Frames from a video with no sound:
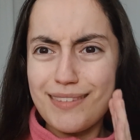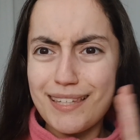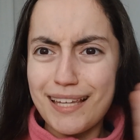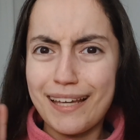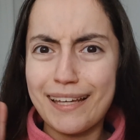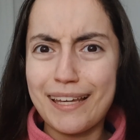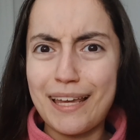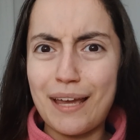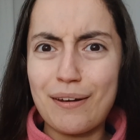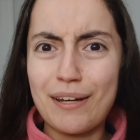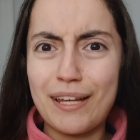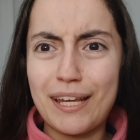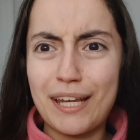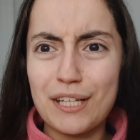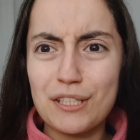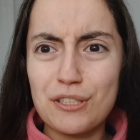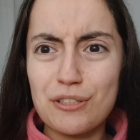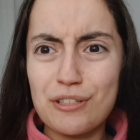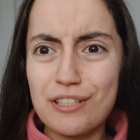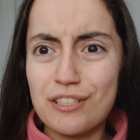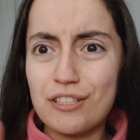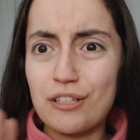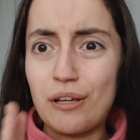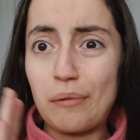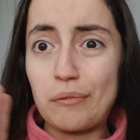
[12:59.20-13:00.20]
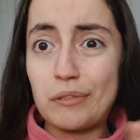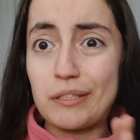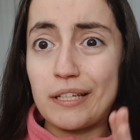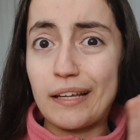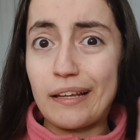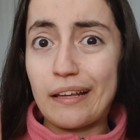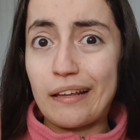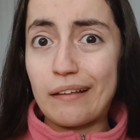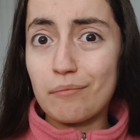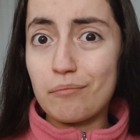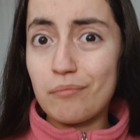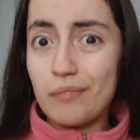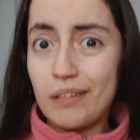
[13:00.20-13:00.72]
accounting entry, so I was
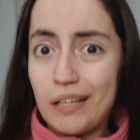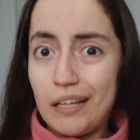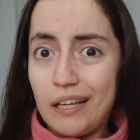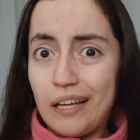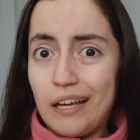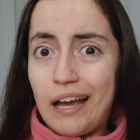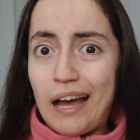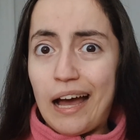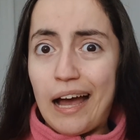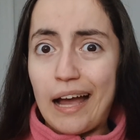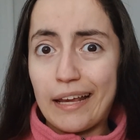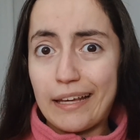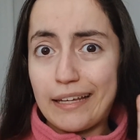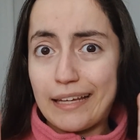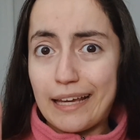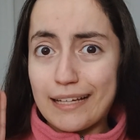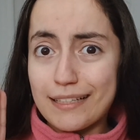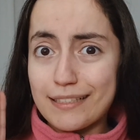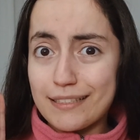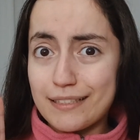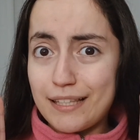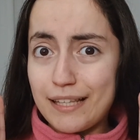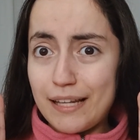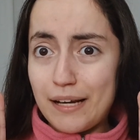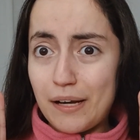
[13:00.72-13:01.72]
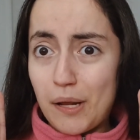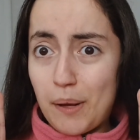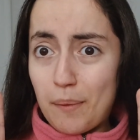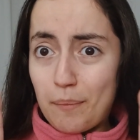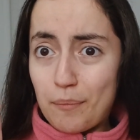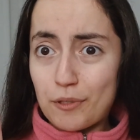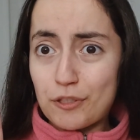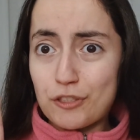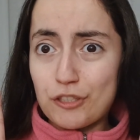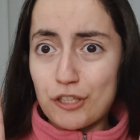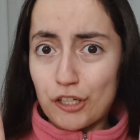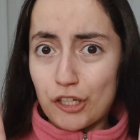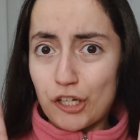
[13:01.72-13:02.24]
like, I guess the
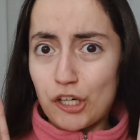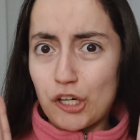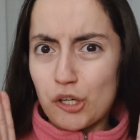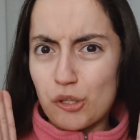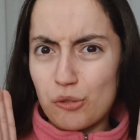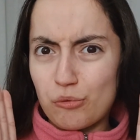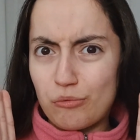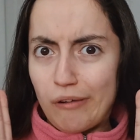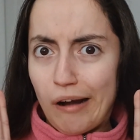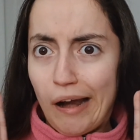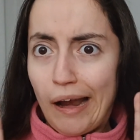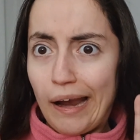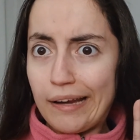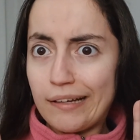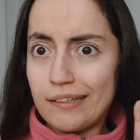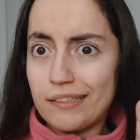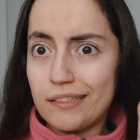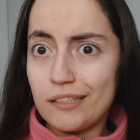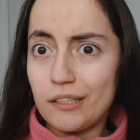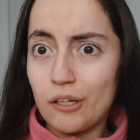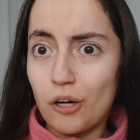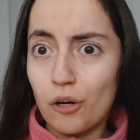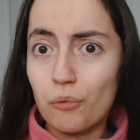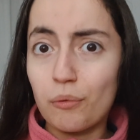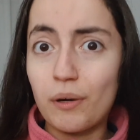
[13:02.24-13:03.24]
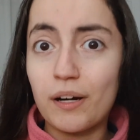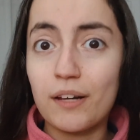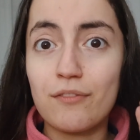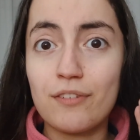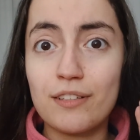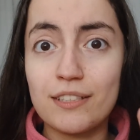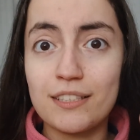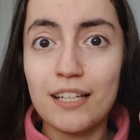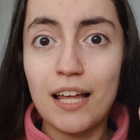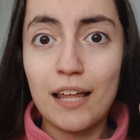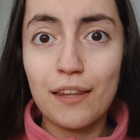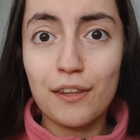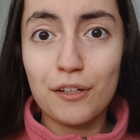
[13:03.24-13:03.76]
numbers are correct, or what if
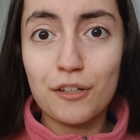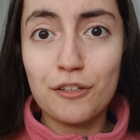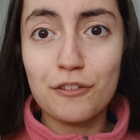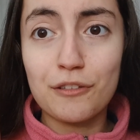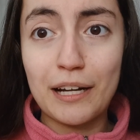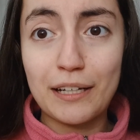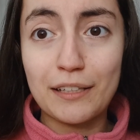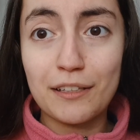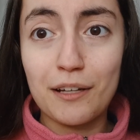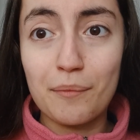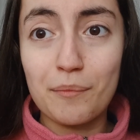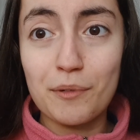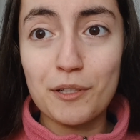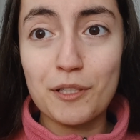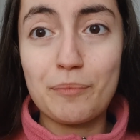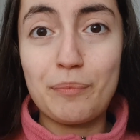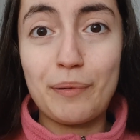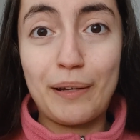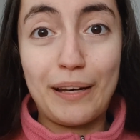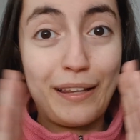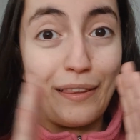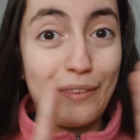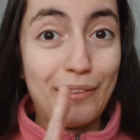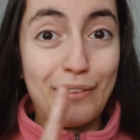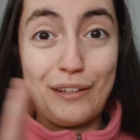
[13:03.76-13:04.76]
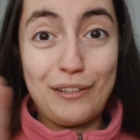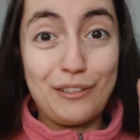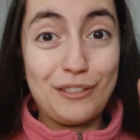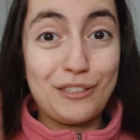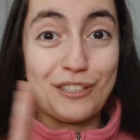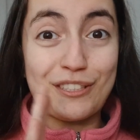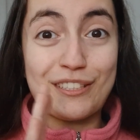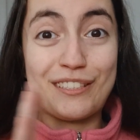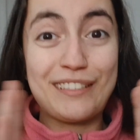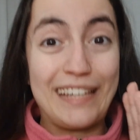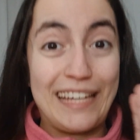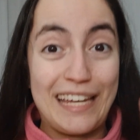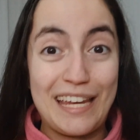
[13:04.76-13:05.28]
it's not the correct numbers, but they're
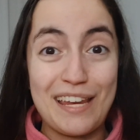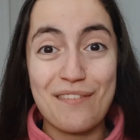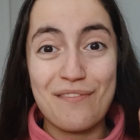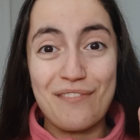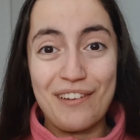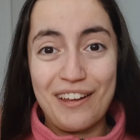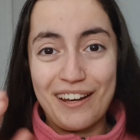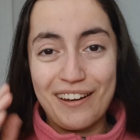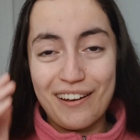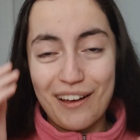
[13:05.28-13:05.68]
just even